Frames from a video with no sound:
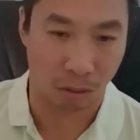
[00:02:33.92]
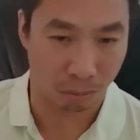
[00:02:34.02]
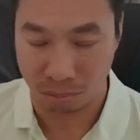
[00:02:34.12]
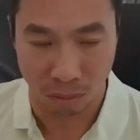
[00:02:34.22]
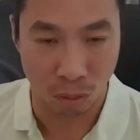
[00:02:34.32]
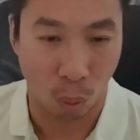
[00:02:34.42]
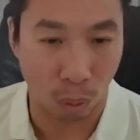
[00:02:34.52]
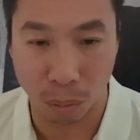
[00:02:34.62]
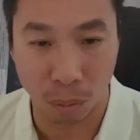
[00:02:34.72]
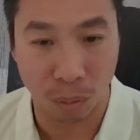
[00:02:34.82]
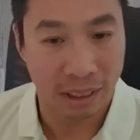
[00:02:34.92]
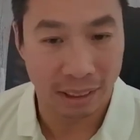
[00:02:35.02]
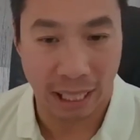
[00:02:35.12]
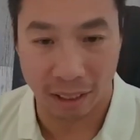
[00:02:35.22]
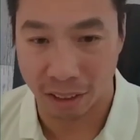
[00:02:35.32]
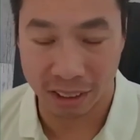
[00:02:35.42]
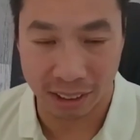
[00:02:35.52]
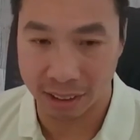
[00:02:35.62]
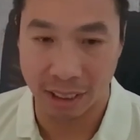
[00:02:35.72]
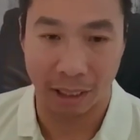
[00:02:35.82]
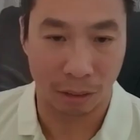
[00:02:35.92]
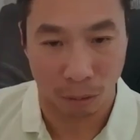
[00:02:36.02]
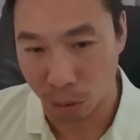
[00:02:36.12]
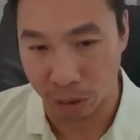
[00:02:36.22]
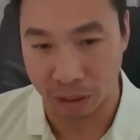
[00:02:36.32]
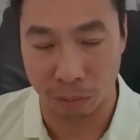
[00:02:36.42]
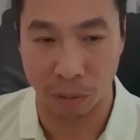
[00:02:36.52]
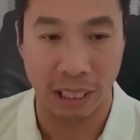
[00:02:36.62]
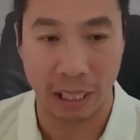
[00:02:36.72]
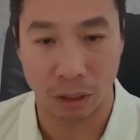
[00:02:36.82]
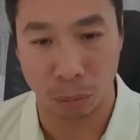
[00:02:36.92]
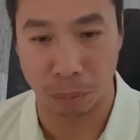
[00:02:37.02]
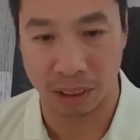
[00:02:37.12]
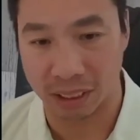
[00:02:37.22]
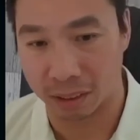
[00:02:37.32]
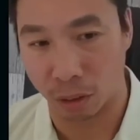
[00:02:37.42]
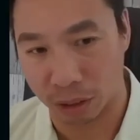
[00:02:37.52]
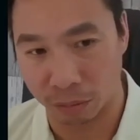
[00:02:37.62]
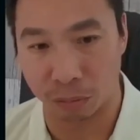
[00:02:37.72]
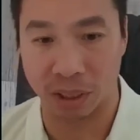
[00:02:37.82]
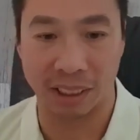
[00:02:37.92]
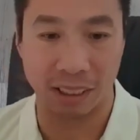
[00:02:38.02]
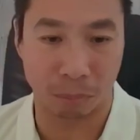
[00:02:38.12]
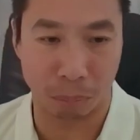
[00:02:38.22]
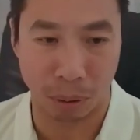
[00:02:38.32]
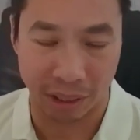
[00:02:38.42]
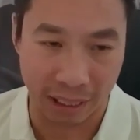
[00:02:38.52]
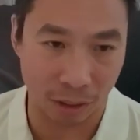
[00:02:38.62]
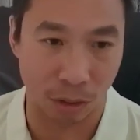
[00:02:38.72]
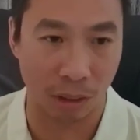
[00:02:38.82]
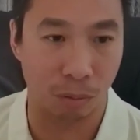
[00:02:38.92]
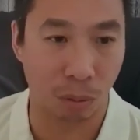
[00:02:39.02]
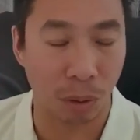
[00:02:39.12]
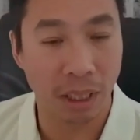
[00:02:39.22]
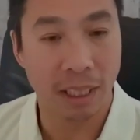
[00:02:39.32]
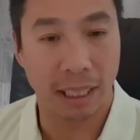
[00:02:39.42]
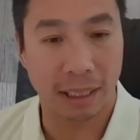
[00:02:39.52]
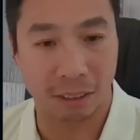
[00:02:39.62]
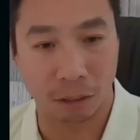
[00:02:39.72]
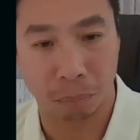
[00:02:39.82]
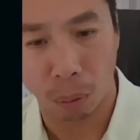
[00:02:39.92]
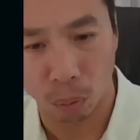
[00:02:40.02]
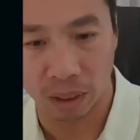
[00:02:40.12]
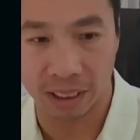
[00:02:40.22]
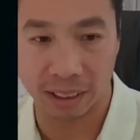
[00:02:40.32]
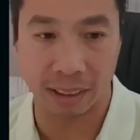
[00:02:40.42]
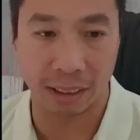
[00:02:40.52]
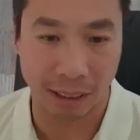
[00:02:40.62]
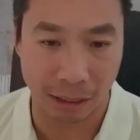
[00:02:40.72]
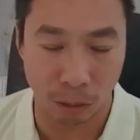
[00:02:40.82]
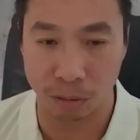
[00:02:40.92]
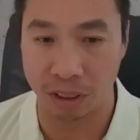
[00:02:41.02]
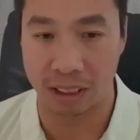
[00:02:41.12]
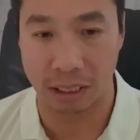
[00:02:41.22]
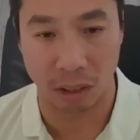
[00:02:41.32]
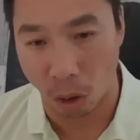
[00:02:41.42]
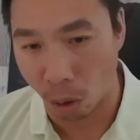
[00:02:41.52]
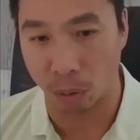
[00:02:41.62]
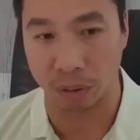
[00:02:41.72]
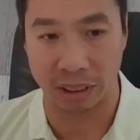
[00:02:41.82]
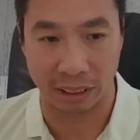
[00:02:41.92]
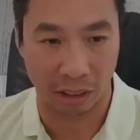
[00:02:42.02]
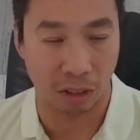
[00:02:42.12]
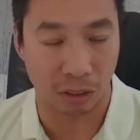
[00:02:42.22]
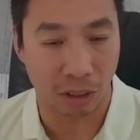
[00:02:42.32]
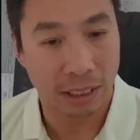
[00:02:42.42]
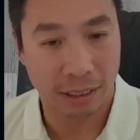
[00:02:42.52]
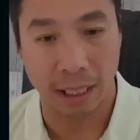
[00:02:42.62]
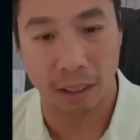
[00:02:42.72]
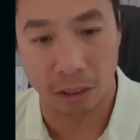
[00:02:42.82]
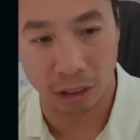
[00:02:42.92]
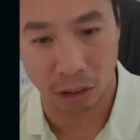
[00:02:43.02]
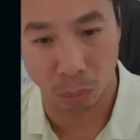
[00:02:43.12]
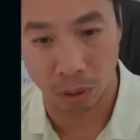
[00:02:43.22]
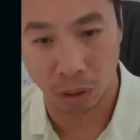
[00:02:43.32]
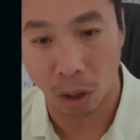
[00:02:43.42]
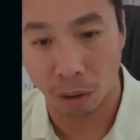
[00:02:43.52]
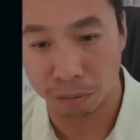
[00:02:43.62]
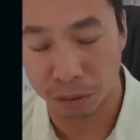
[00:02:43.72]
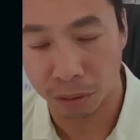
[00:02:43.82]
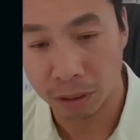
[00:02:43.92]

normal diagnostics, like looking for duplicates, looking for excessive broadcasts, looking for excessive polling and COV and all these other diagnostics that we offer.